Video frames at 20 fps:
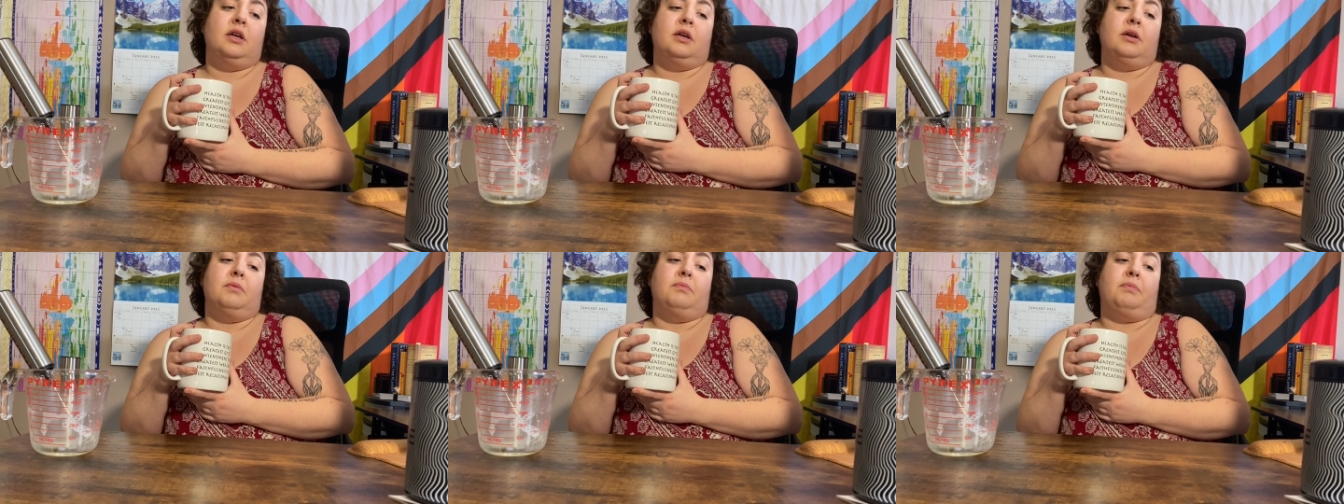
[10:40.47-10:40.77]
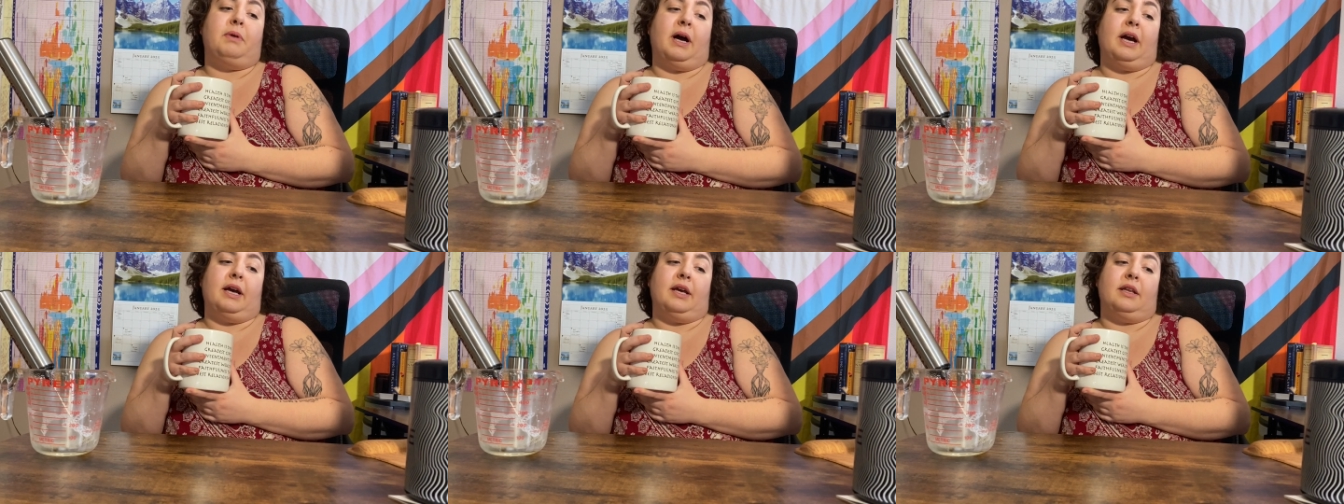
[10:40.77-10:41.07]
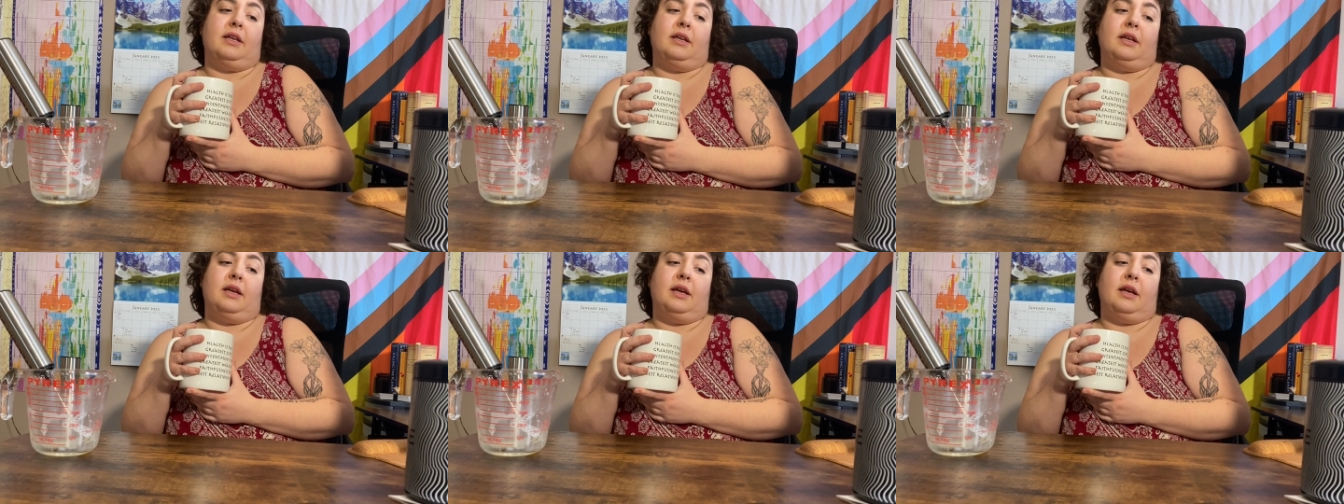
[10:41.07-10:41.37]

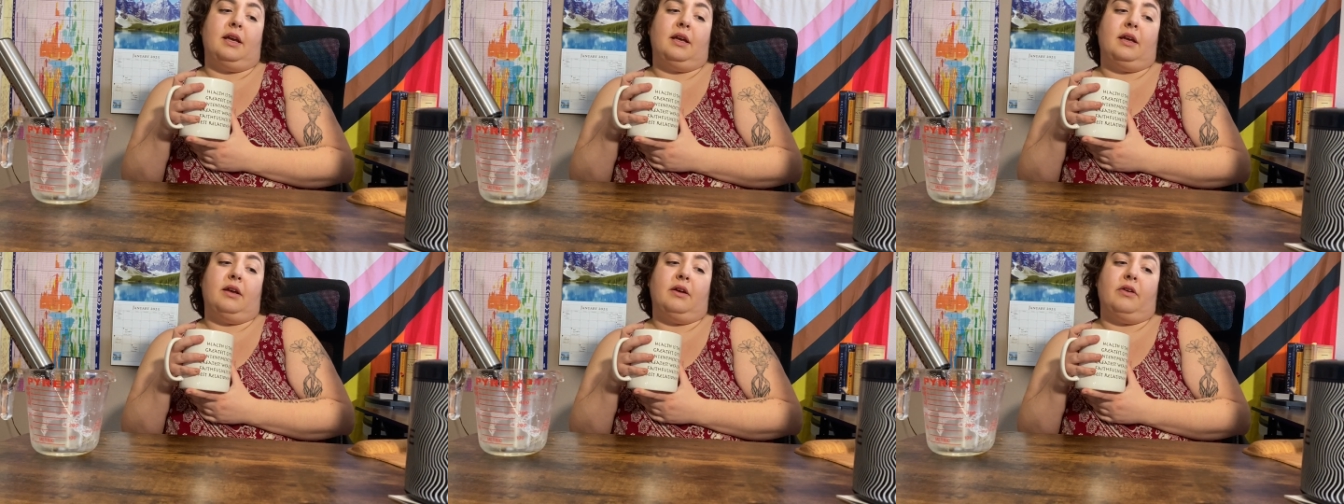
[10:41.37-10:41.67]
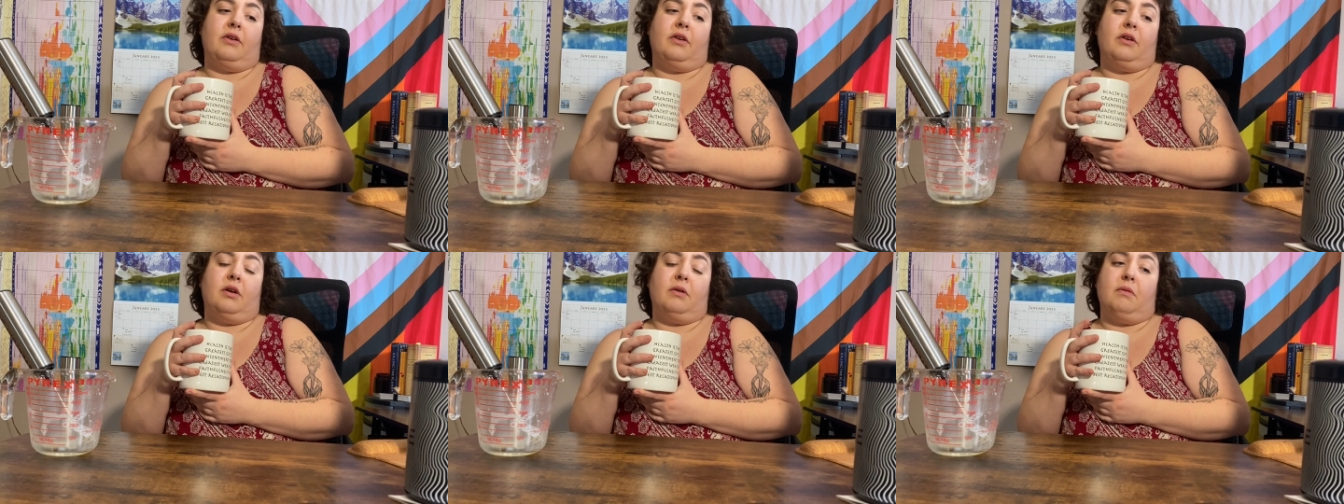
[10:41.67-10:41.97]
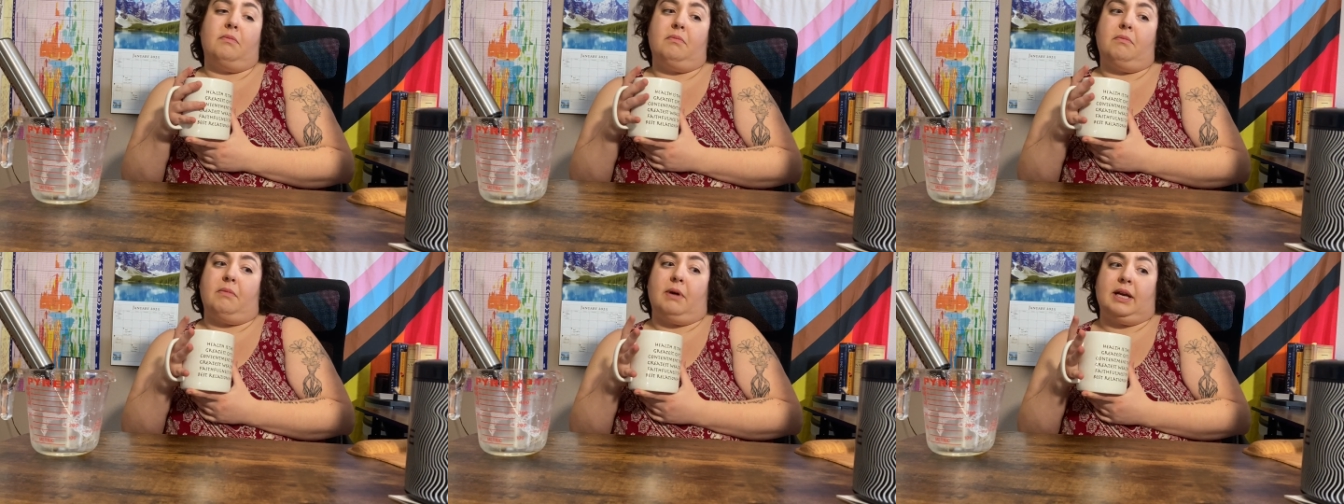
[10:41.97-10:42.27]
But
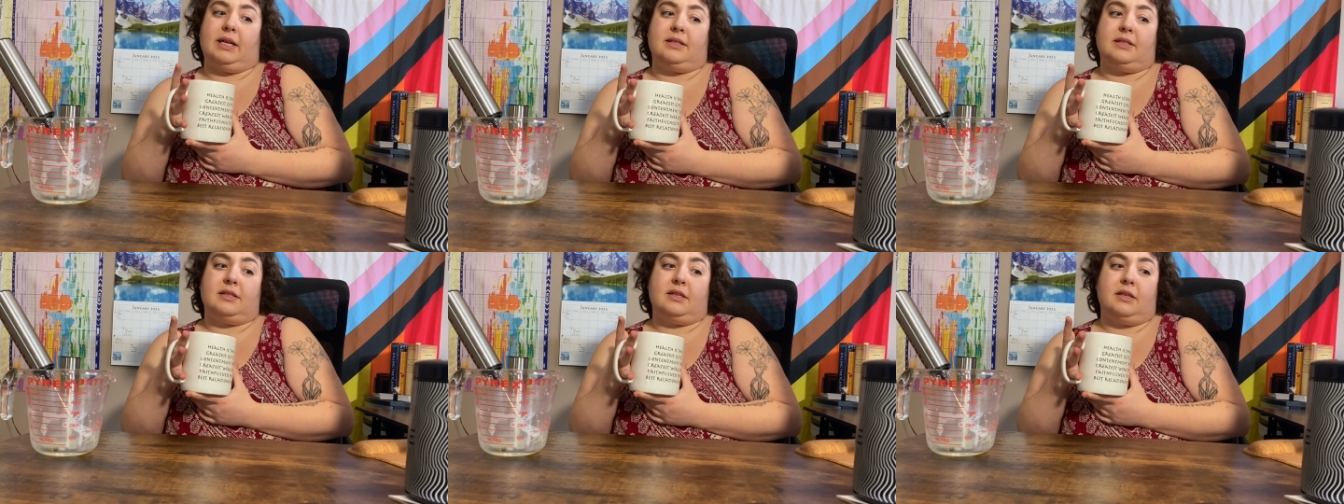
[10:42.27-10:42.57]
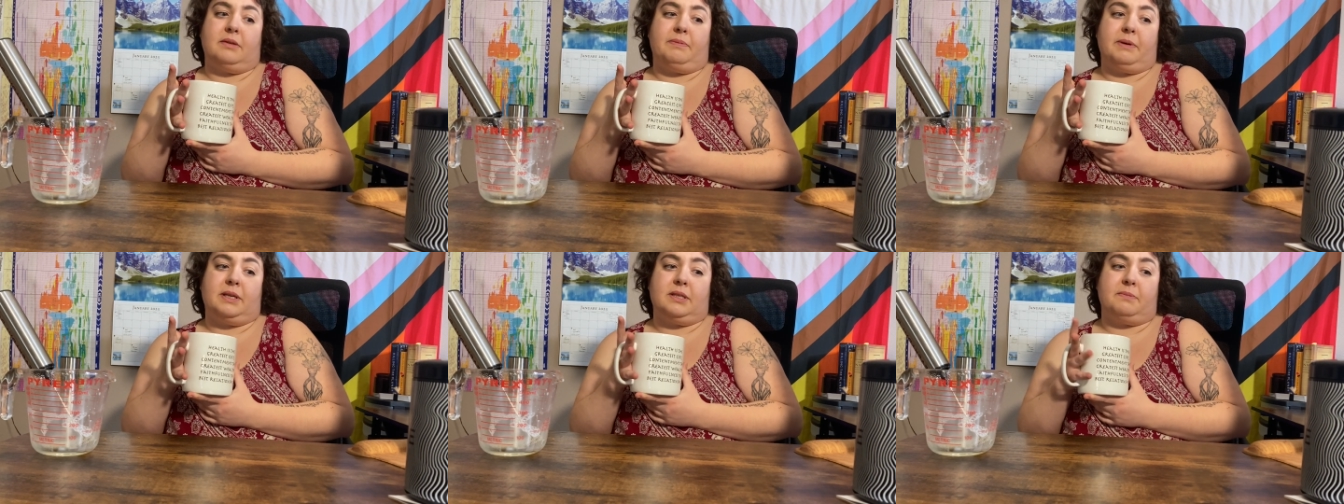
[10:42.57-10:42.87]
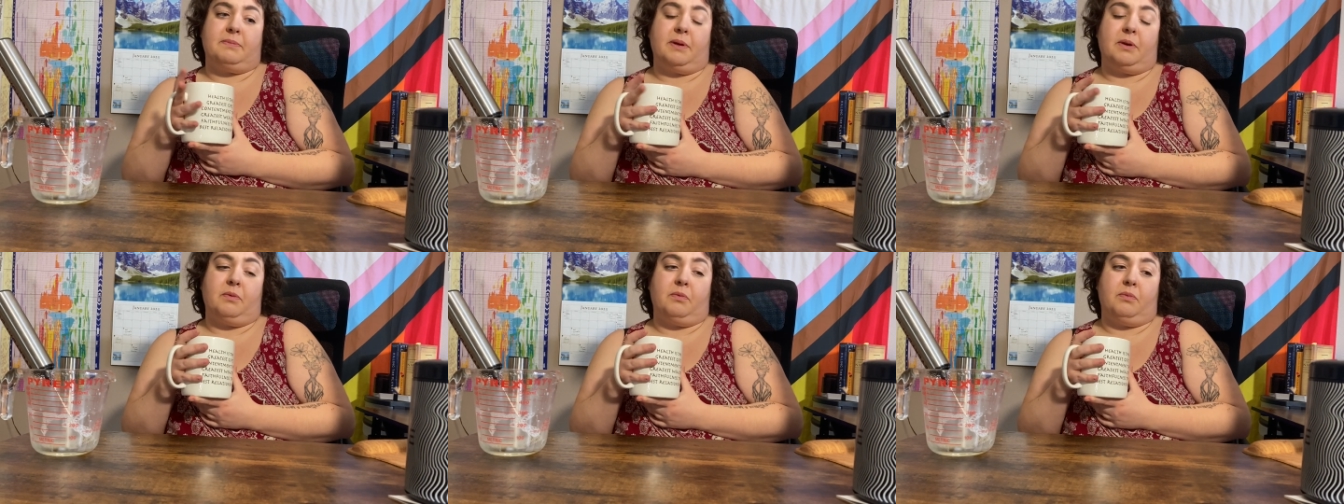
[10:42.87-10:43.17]
my sleep has
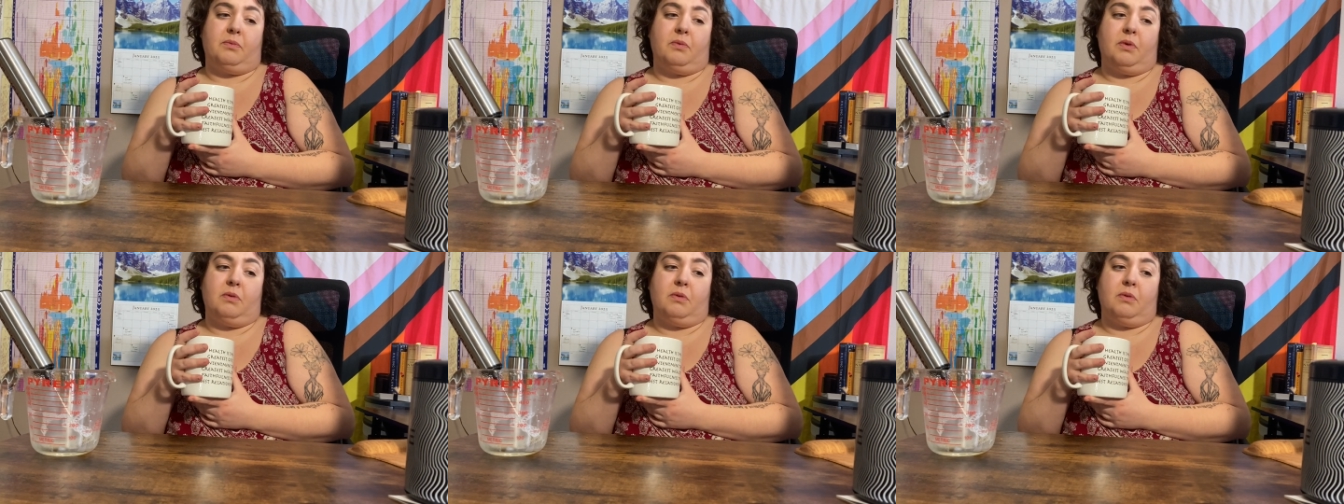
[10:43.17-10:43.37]
been,